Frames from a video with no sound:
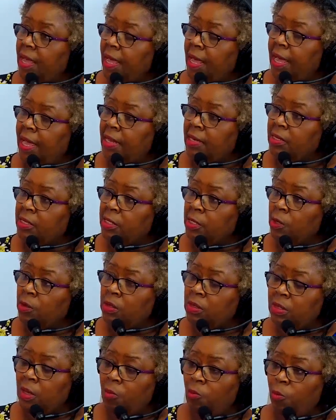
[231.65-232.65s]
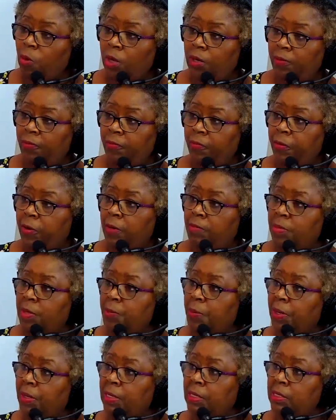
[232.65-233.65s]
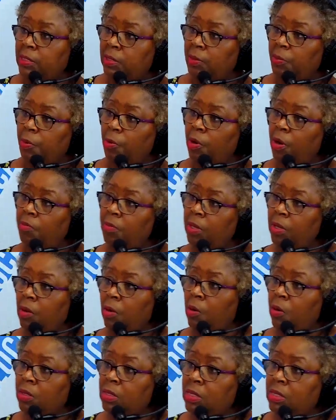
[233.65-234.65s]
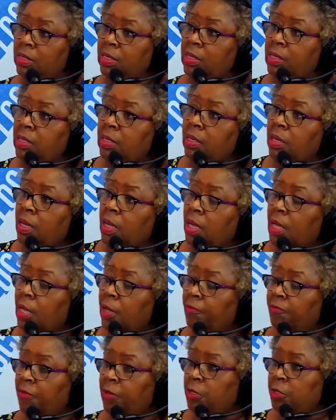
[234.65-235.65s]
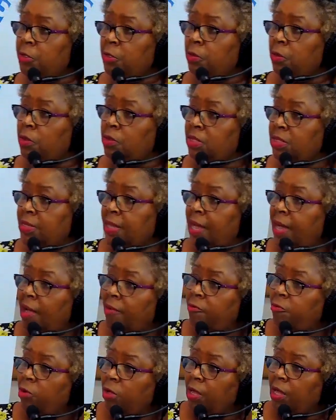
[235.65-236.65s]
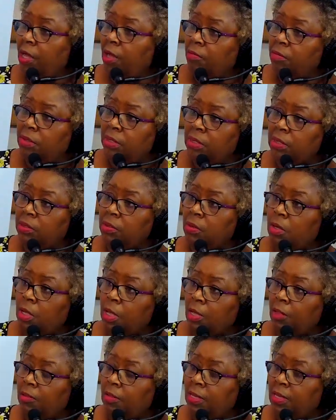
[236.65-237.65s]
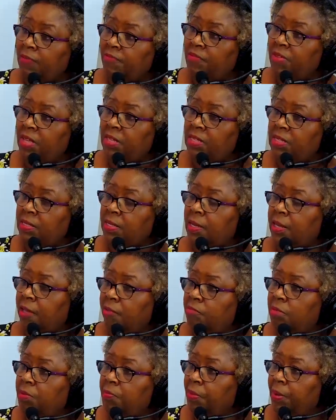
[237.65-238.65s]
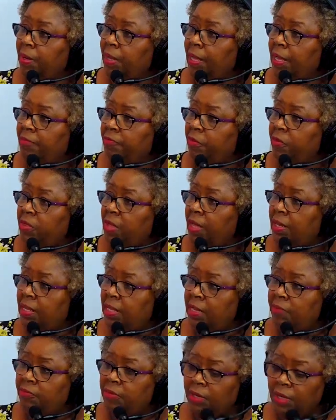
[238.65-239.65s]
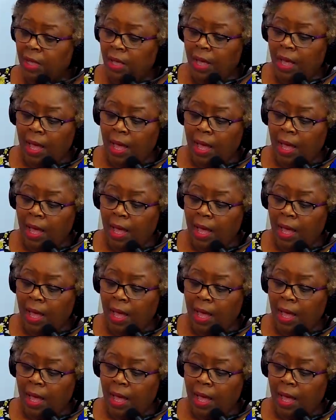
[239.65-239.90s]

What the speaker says: And so someone from the police department or a city official or staff will come to the events that have been planned for that evening.